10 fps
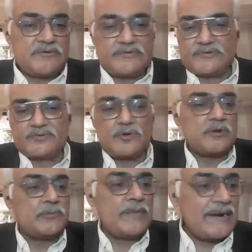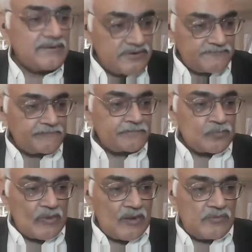workshop which has got a mat
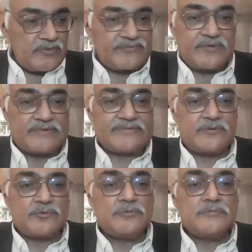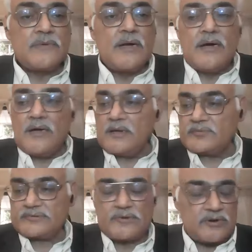which fills the room.
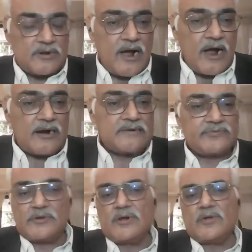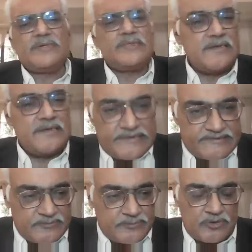We've got a cards. We've got a very
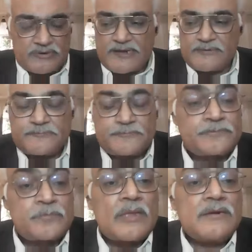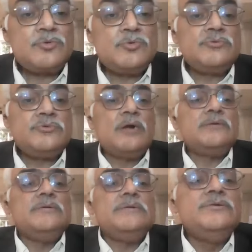engaging program to
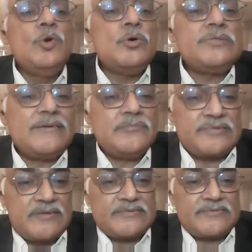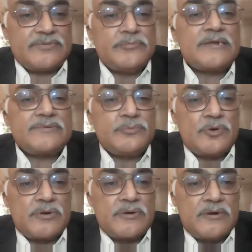not only know themselves much
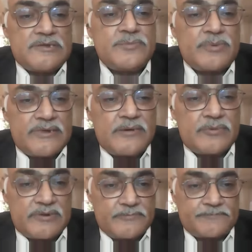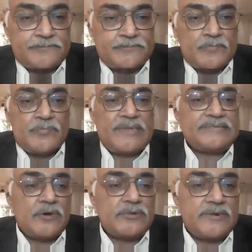more deeper level
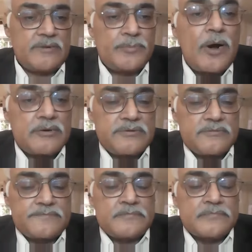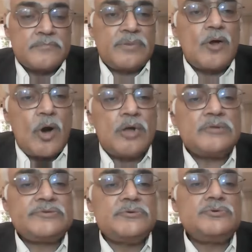based on the report, but
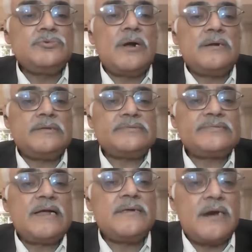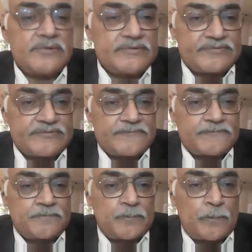also to understand others.